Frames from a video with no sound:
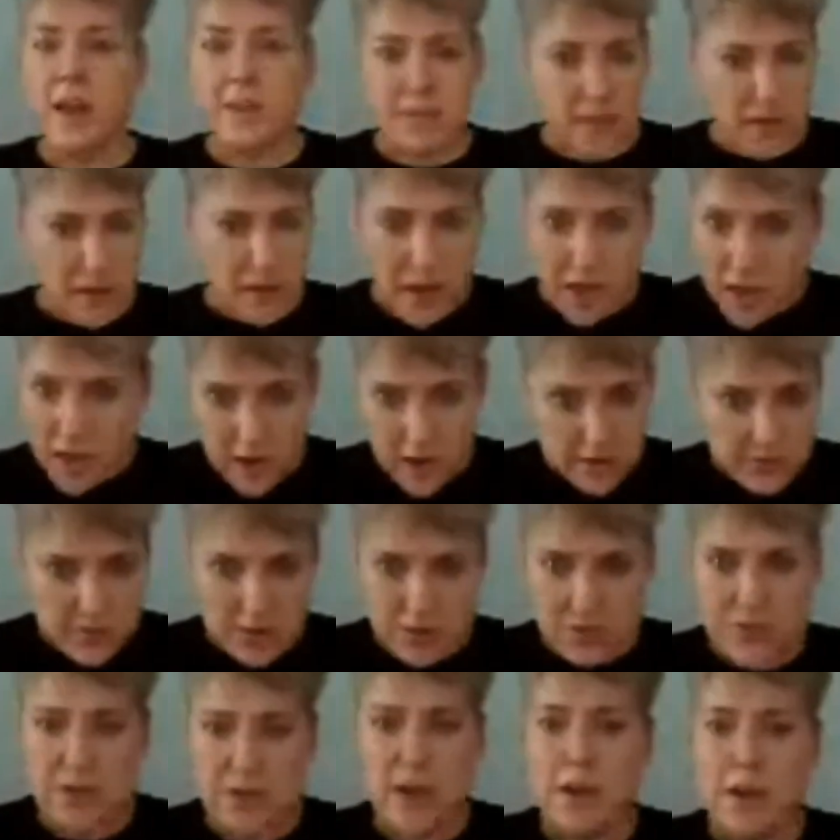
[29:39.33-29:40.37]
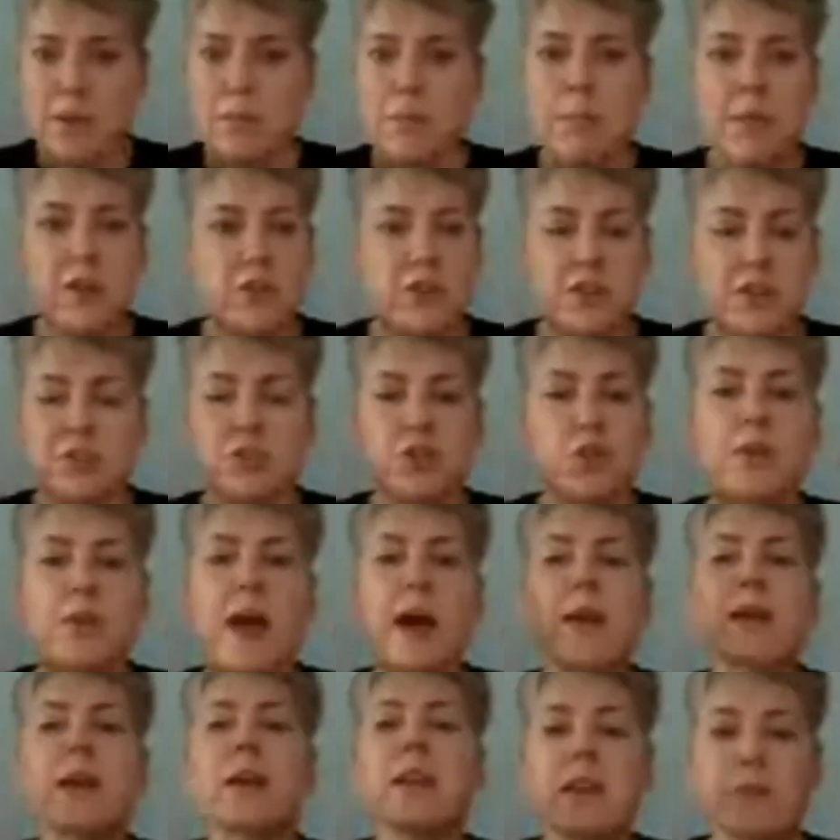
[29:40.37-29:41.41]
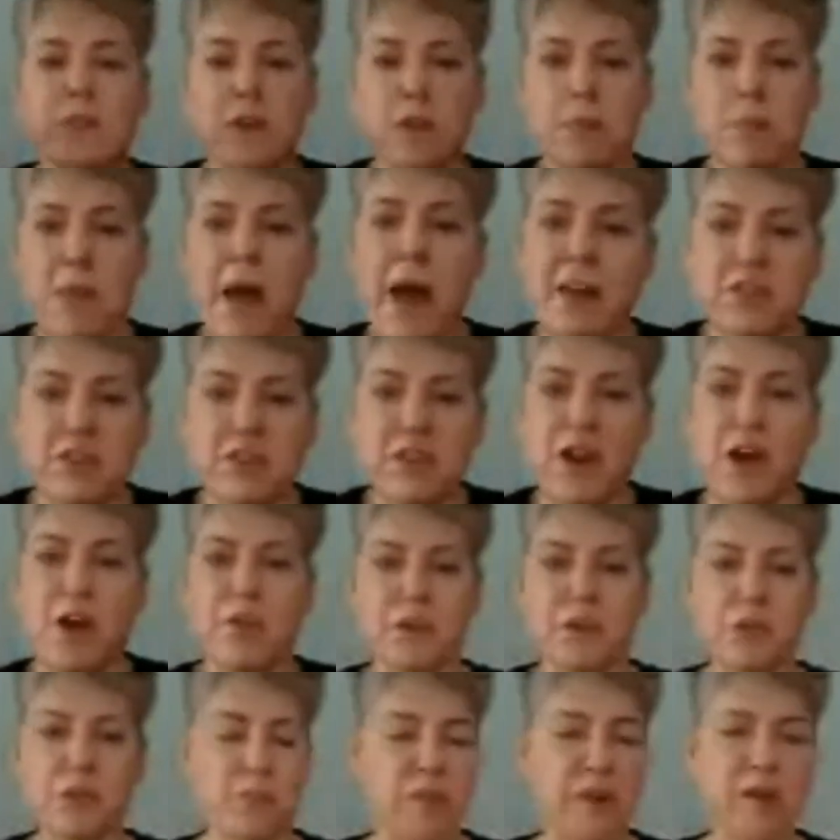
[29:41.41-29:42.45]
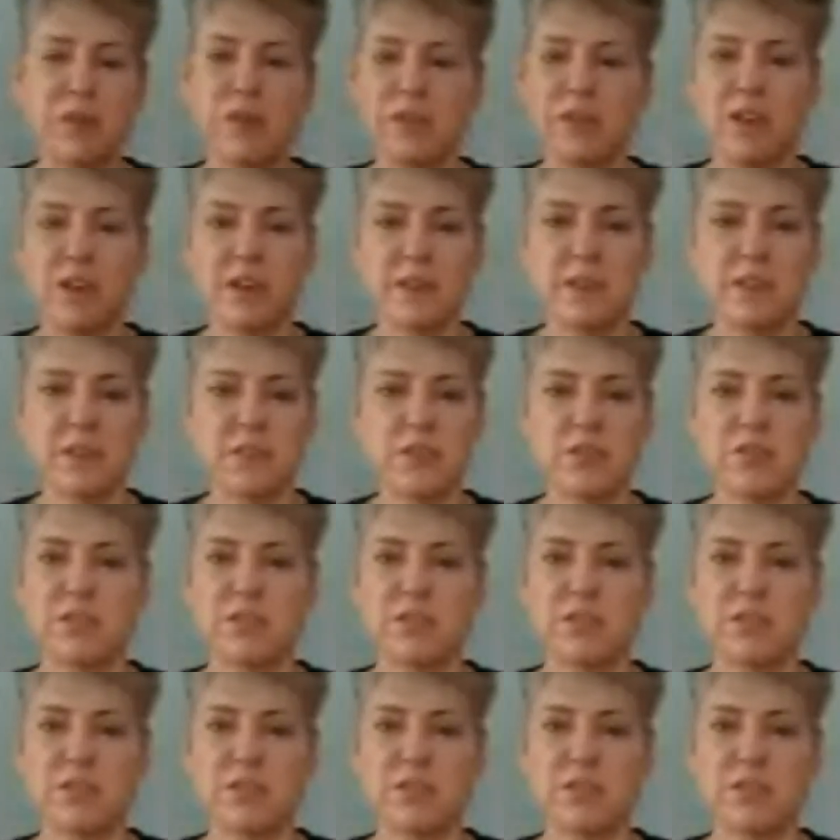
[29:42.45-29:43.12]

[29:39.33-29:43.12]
It's just in just you cannot even imagine how much better it looks.